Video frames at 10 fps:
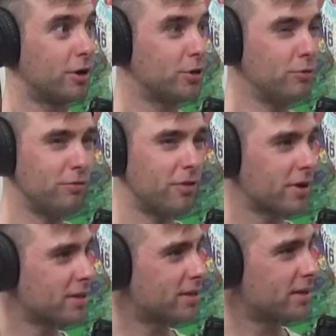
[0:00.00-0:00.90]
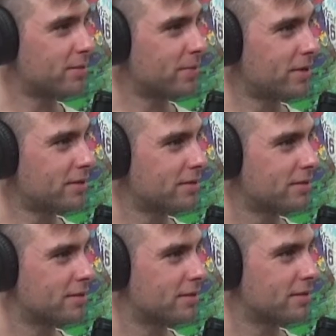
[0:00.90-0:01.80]
Are you fucking kidding me?
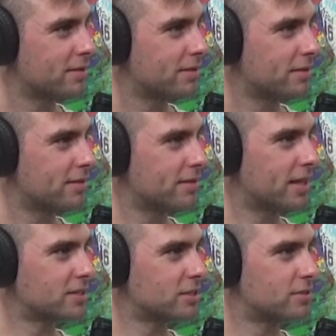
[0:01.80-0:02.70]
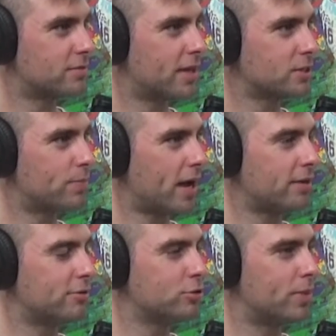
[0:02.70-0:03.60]
That's bad
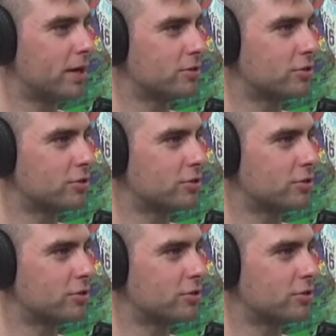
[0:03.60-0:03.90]
news bears.